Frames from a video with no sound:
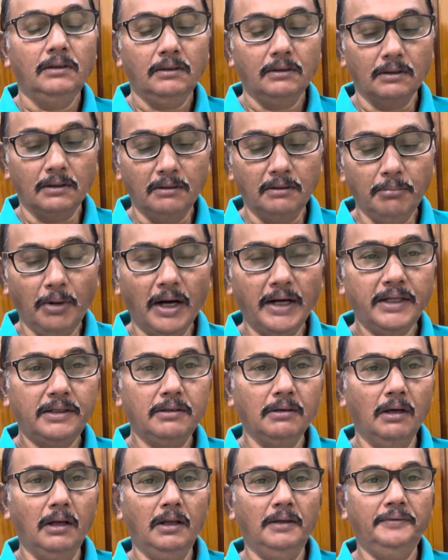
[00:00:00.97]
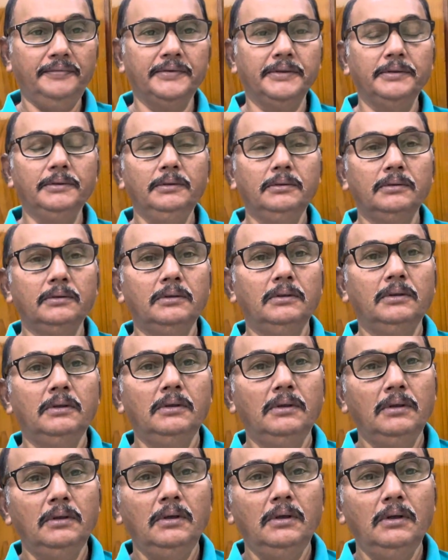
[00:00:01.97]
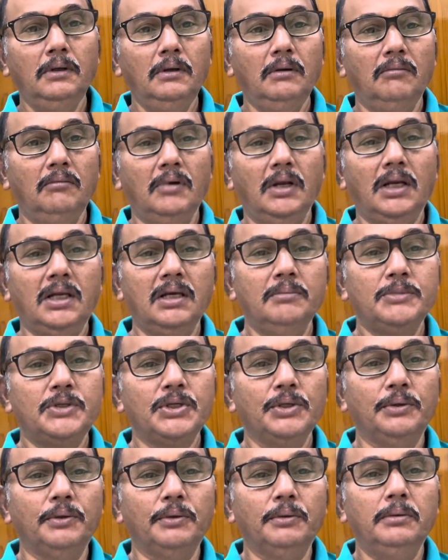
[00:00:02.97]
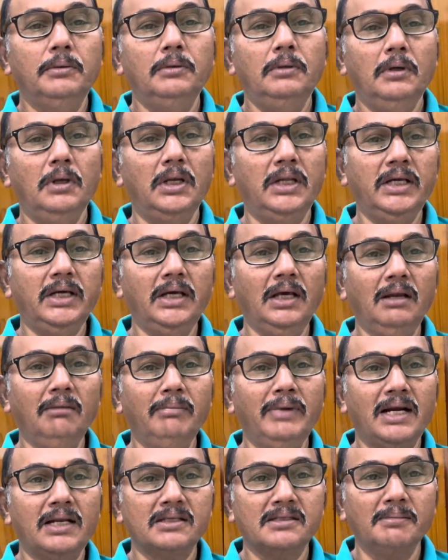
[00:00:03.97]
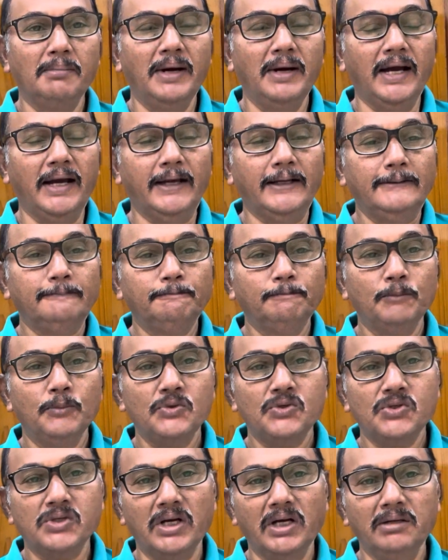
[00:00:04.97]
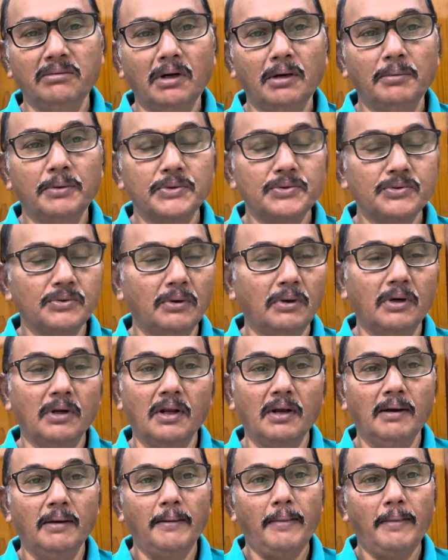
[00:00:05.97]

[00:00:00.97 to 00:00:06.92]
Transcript: Good morning to all of you. Welcome to Legal Matters by Sai Babu Sankara.